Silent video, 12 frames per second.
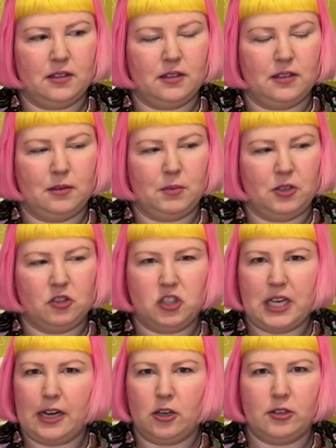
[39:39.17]
a bit of
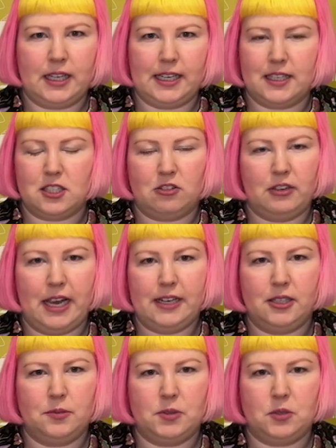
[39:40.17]
shadow that gets
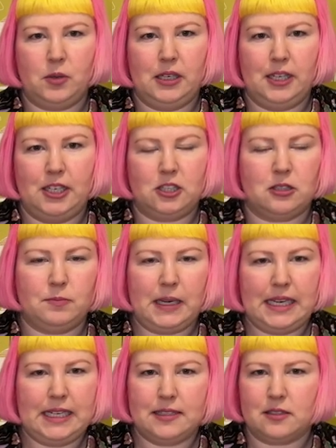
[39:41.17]
created between each
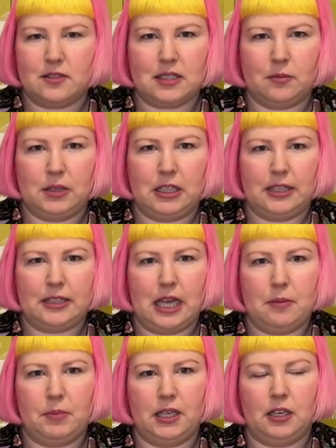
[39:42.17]
piece or something like
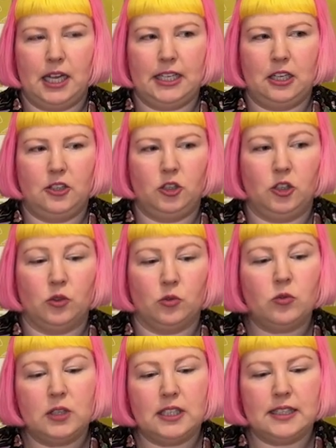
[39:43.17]
that, but like you can
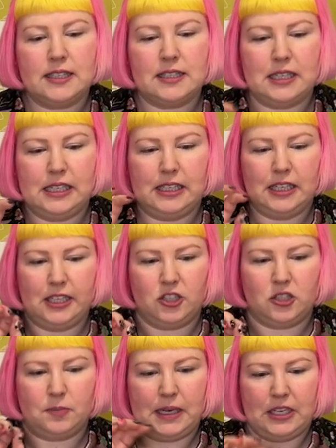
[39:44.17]
really see
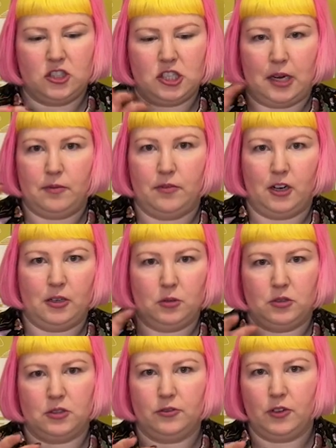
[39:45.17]
each piece shape very
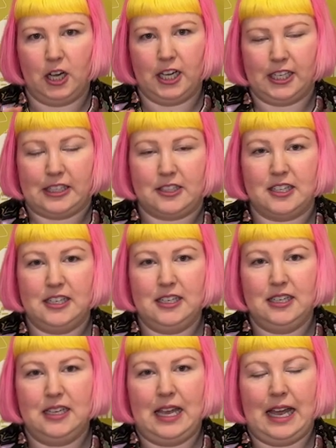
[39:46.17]
well defined.
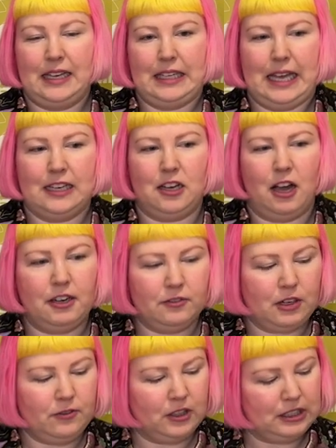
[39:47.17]
And that kind of
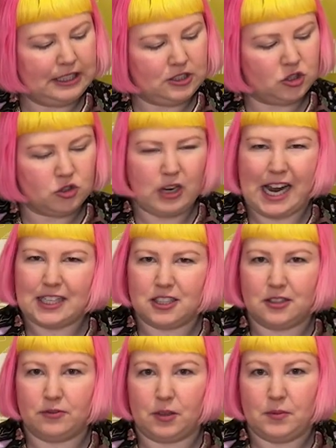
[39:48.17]
I felt like
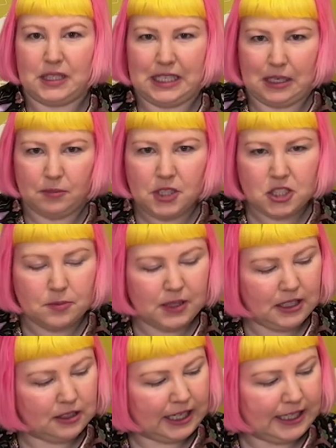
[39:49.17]
detracted from the image a
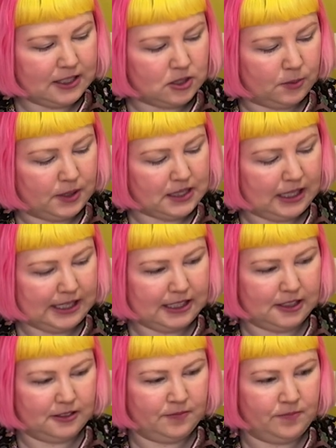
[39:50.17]
bit, like it's almost like
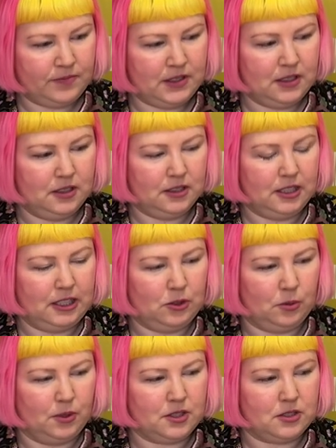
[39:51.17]
it it
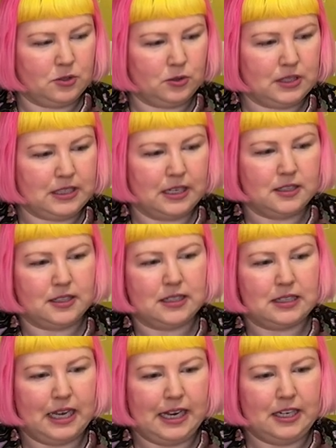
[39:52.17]
almost took center
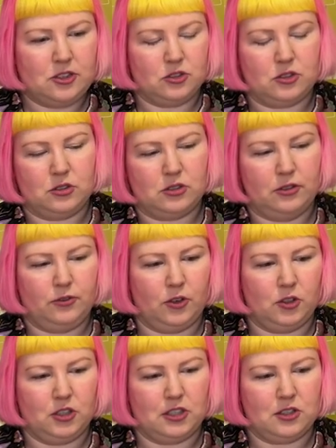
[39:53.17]
stage or took the
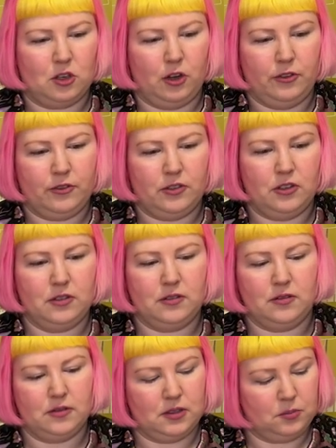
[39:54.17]
focus off
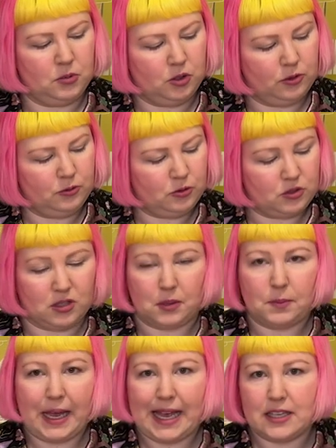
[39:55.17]
the beautiful sort of
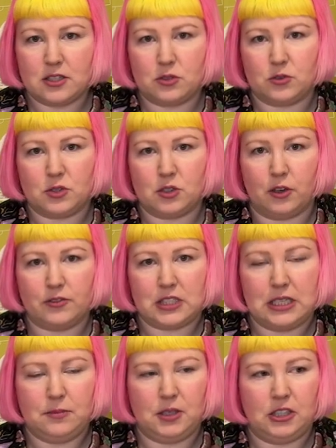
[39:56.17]
pastel soft
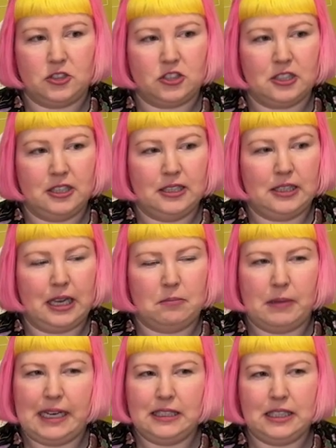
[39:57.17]
image and
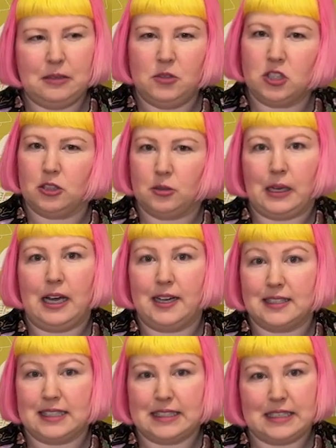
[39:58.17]
made the image a little bit
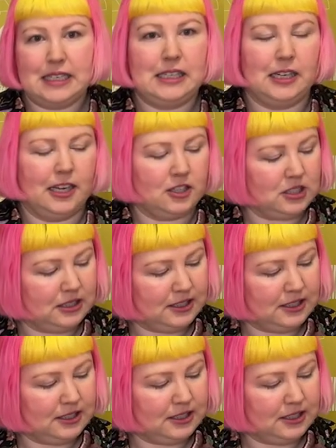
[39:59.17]
hard to see actually.